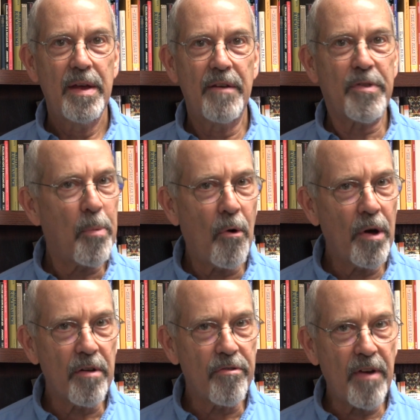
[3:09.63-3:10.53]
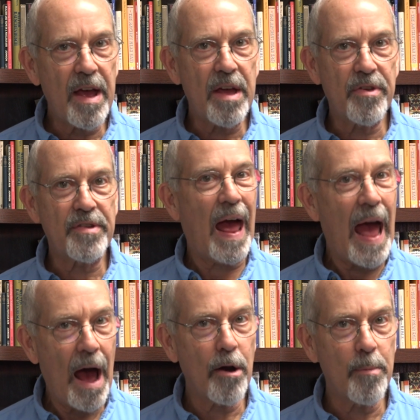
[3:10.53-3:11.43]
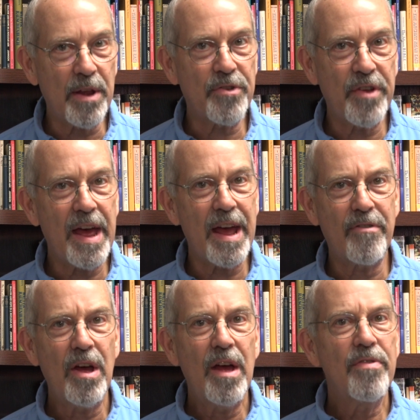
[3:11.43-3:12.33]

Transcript: If the point of faith is how to be saved,